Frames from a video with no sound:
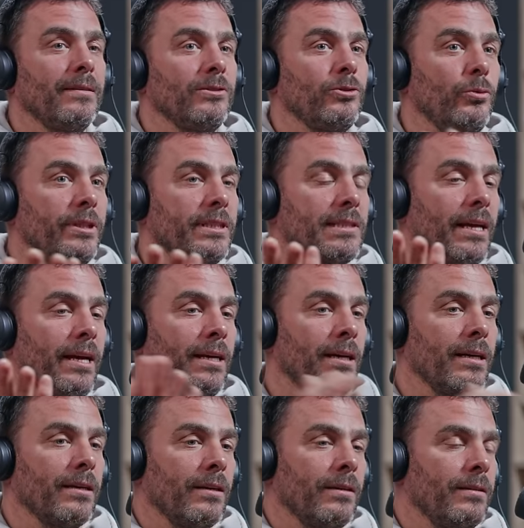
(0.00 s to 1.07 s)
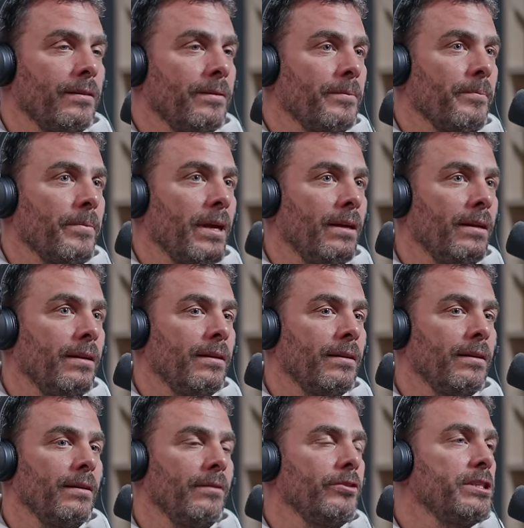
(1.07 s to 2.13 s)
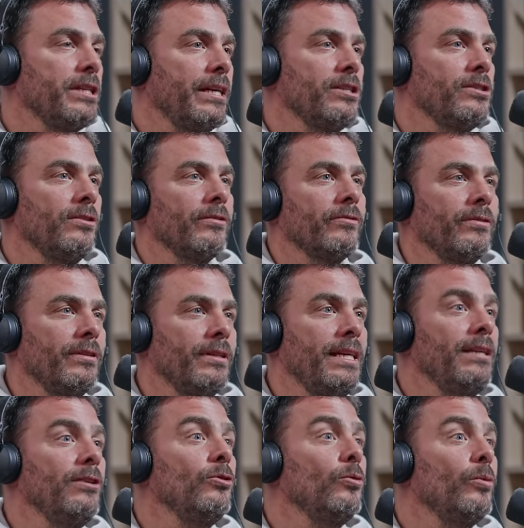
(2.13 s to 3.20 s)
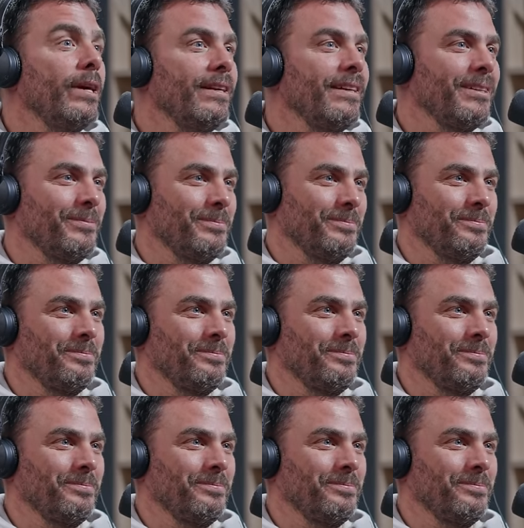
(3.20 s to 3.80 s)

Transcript: Two weeks later, I got an, an invitation of an Hindu wedding.